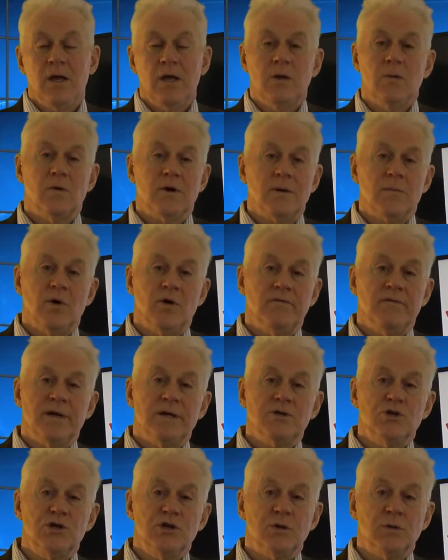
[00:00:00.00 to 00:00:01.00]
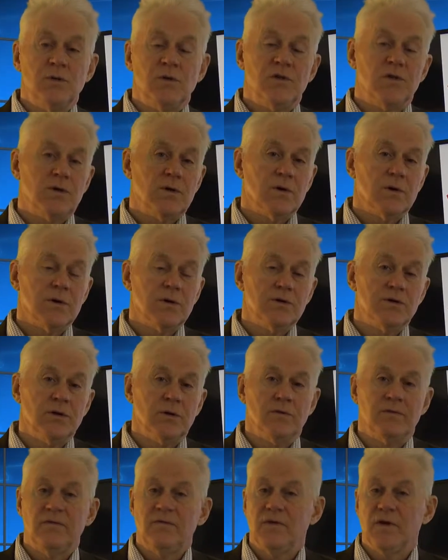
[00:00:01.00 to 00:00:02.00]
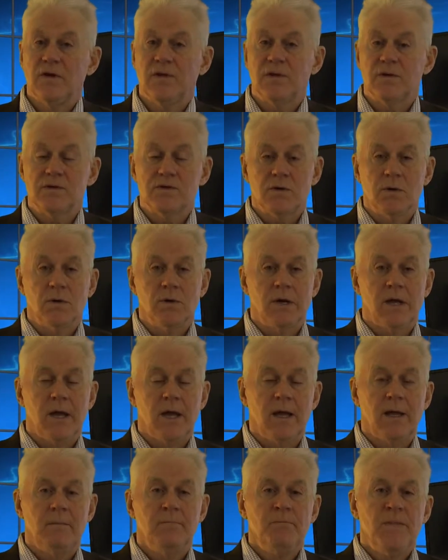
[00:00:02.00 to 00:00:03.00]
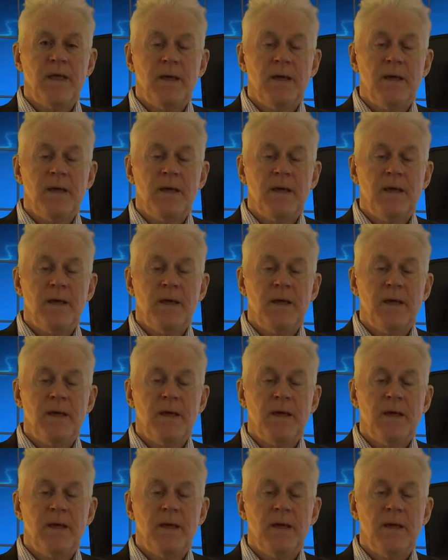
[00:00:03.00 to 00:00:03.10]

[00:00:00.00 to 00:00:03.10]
You want to move in June 3rd or June 5th, it's okay.